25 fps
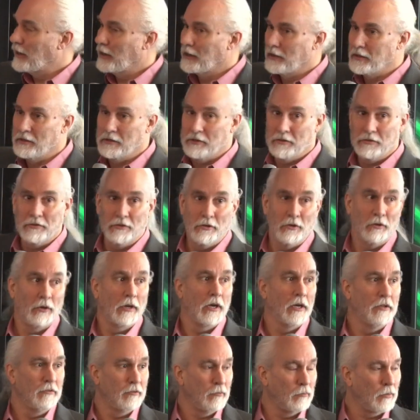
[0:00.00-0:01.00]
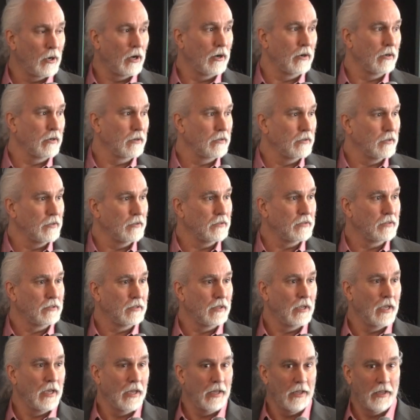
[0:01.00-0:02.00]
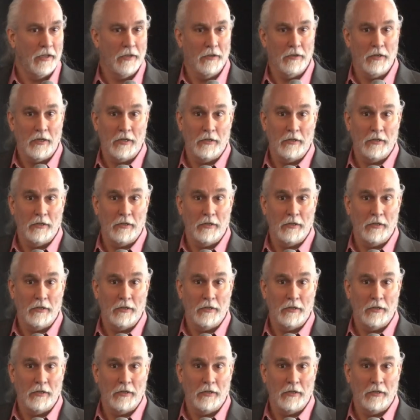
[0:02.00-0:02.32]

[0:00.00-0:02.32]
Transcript: in these new kinds of particles, and